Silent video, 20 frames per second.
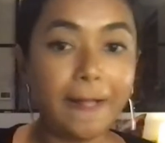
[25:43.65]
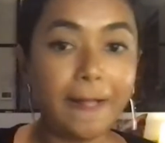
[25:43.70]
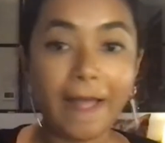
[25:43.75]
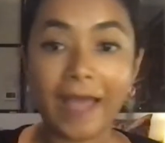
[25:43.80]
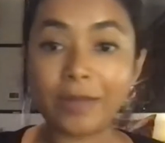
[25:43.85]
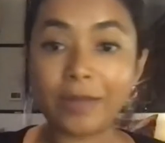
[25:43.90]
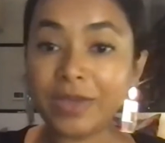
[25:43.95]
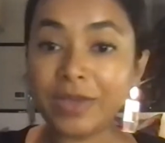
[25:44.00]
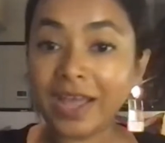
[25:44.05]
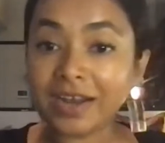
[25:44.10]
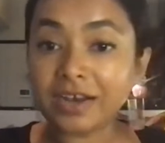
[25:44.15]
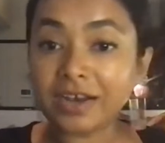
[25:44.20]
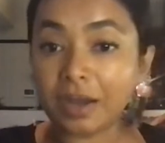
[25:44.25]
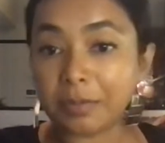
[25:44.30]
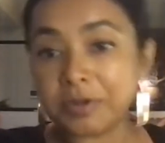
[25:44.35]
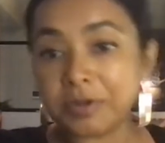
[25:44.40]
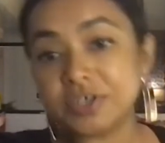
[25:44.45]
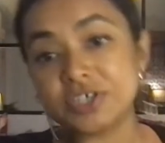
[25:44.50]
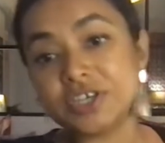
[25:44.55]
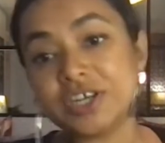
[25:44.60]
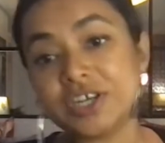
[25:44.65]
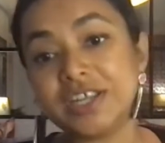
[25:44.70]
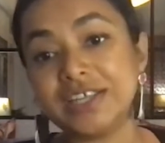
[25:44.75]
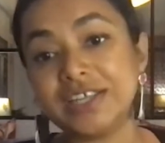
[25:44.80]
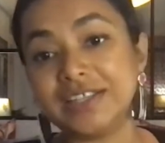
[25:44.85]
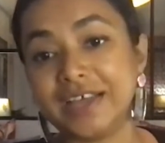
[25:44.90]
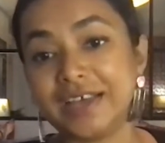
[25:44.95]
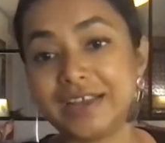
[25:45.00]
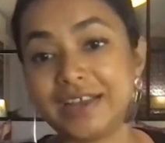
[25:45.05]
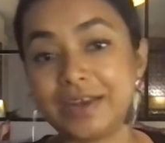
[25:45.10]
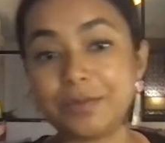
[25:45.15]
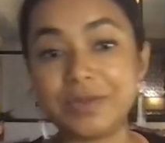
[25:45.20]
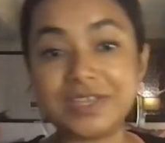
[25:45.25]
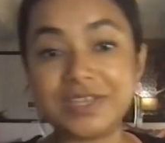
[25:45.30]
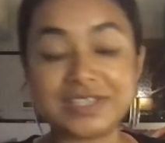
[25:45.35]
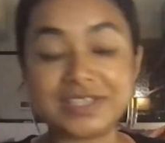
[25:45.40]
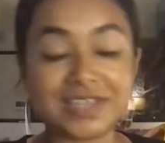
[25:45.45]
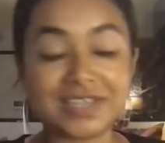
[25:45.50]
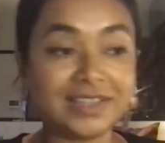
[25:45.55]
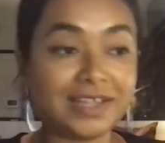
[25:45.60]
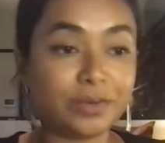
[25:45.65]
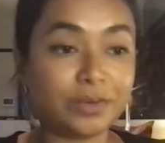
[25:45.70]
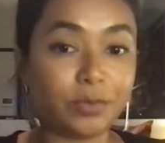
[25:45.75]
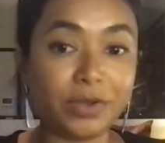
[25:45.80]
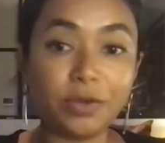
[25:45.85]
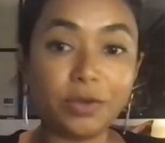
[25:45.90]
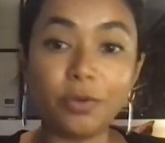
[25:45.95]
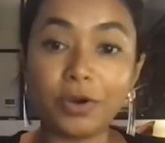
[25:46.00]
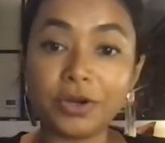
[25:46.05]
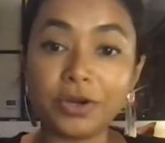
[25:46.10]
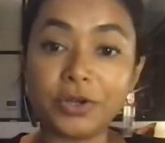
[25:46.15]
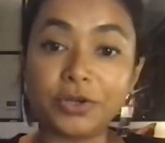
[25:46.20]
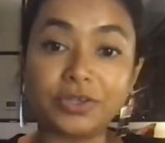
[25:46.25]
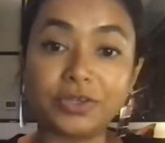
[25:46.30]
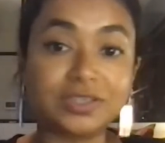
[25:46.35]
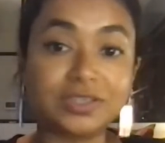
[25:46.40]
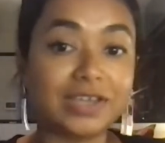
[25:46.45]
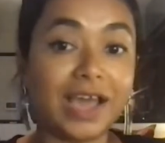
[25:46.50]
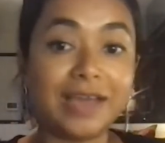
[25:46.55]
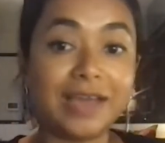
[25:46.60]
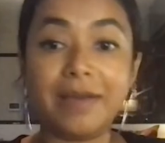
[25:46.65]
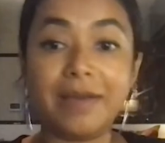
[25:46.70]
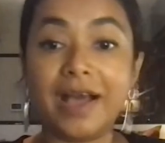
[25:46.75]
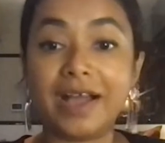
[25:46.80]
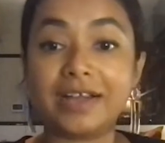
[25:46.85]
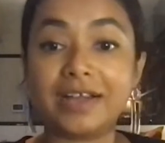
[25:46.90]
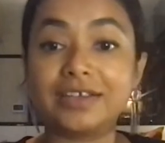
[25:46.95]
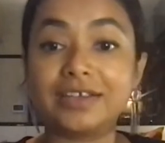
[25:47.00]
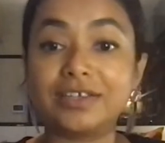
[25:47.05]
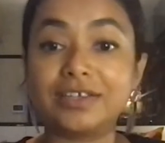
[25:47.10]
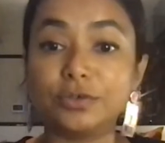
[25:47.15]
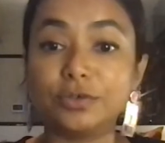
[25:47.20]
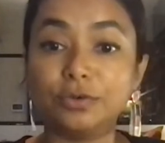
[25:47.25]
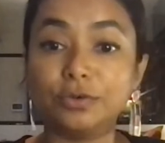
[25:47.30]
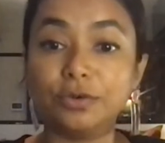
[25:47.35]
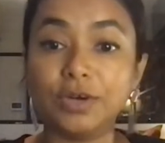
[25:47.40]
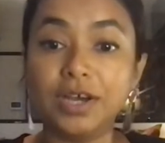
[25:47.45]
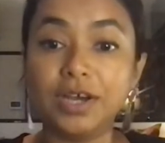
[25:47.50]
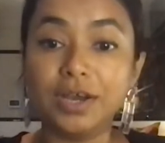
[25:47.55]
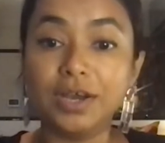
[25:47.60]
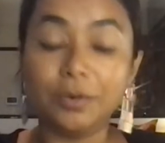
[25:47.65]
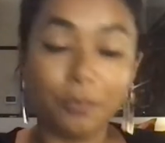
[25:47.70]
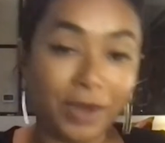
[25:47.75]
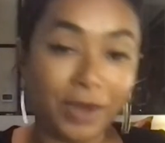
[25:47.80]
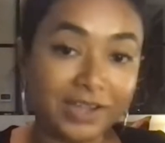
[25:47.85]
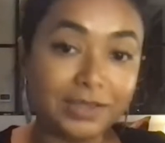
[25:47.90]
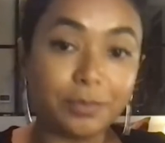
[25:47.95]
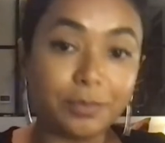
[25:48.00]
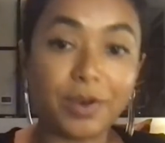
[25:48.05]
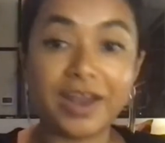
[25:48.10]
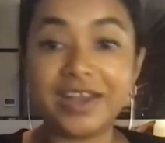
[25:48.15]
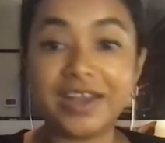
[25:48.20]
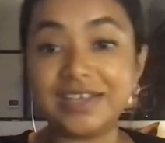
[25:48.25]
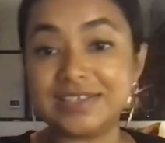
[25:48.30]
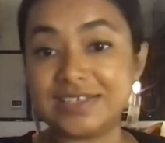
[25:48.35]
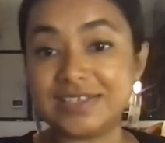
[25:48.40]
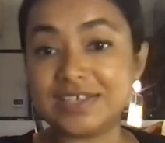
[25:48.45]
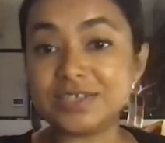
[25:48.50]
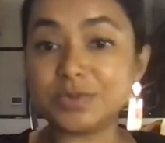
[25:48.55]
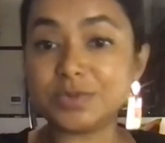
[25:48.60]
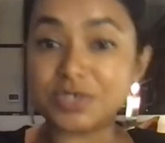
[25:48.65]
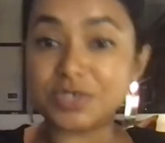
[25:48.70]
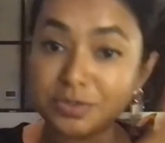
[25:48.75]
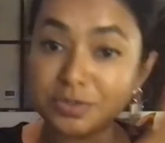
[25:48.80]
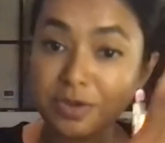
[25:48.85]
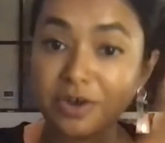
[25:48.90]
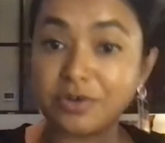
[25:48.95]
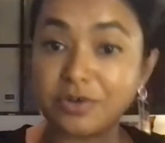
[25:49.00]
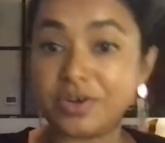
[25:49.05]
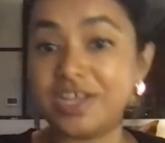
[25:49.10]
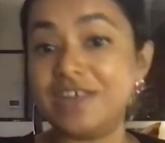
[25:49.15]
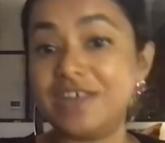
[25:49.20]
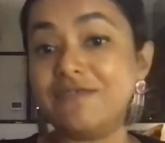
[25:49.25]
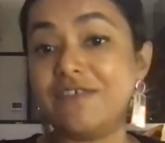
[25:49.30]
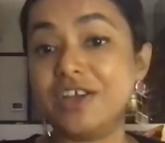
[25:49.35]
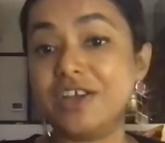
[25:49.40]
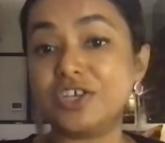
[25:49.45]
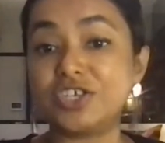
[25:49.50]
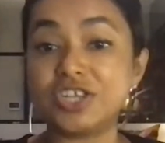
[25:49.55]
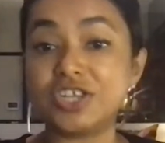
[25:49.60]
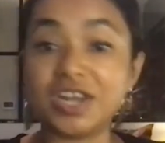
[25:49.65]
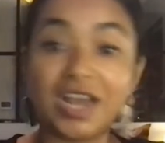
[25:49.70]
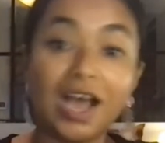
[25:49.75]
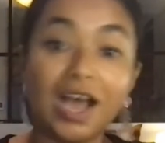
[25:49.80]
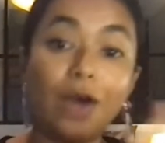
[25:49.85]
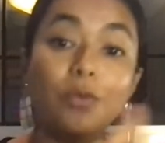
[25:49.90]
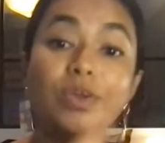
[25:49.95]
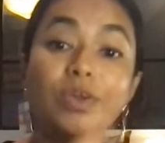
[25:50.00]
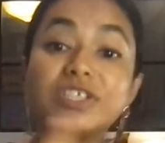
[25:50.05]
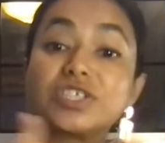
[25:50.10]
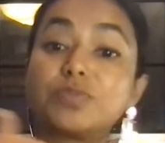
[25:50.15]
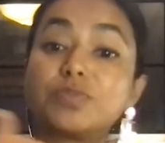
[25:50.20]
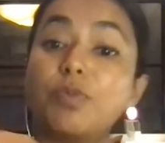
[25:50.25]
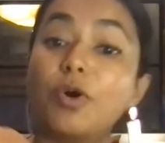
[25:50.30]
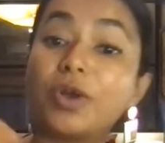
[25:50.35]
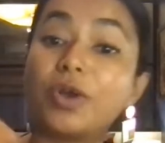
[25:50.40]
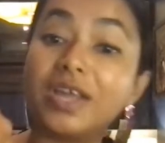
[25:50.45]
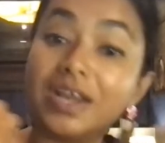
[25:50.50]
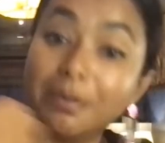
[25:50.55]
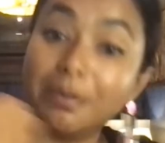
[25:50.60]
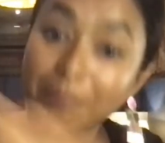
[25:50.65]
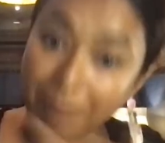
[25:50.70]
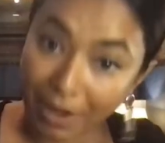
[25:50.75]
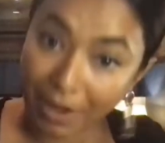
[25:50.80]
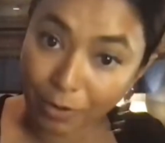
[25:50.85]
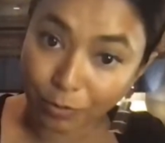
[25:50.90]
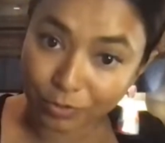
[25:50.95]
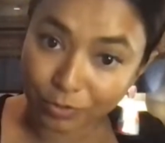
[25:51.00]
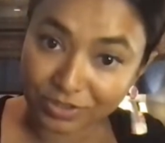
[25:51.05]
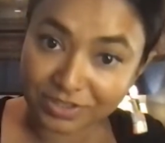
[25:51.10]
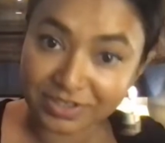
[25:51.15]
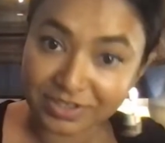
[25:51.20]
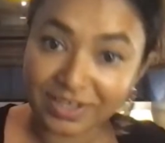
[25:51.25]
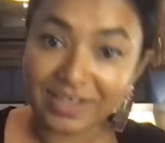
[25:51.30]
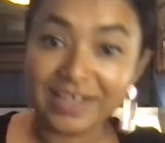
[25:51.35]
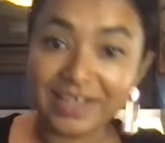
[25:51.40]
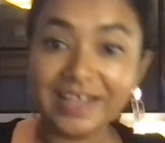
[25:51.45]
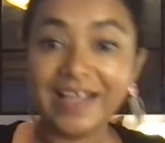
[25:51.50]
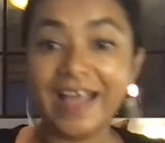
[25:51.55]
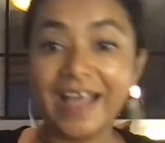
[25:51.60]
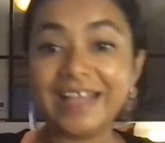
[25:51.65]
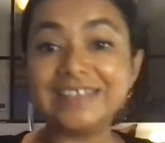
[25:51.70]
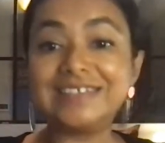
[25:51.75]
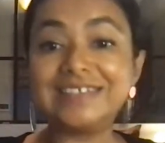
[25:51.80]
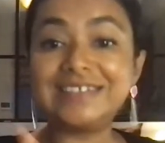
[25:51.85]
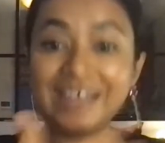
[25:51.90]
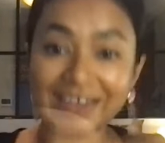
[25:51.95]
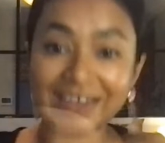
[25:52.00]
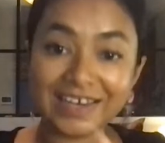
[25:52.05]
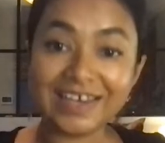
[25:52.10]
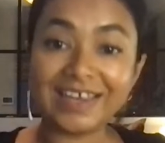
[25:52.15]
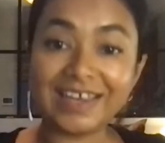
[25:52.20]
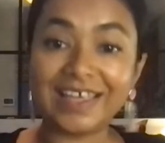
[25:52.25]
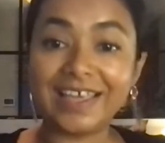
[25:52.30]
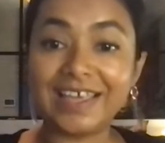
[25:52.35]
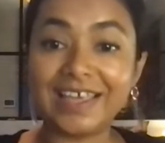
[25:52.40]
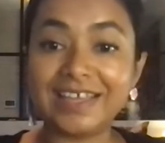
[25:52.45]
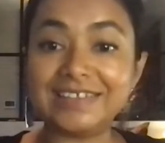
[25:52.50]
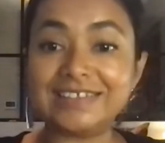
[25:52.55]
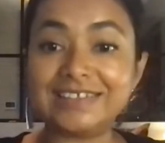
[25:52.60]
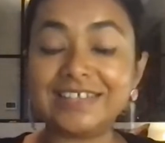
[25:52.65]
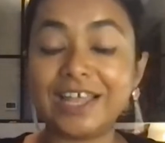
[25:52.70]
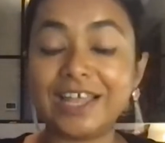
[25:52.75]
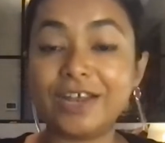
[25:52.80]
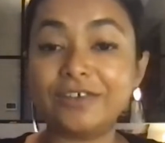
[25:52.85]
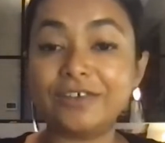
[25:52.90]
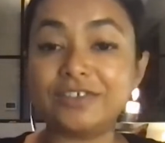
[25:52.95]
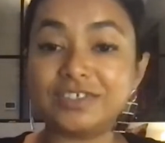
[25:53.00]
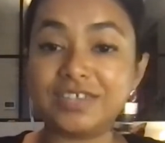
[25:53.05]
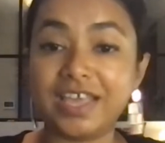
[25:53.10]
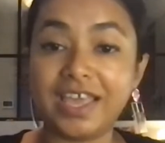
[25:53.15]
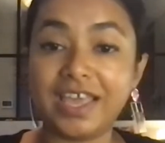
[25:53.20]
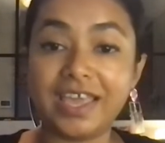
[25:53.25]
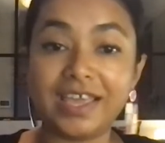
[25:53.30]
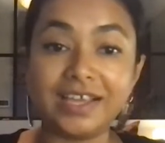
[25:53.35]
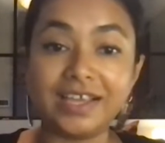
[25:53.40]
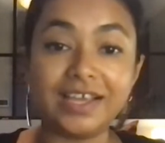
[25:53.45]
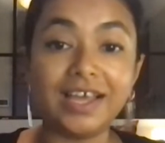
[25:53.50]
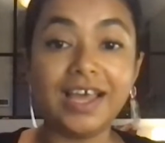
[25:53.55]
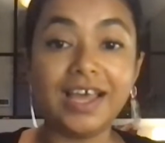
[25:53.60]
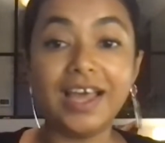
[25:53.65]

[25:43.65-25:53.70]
And we had an opportunity there, and we said that we're going to tie back to why the brand exists, which is about reinvention and how we've spoken about. And suddenly, instead of saying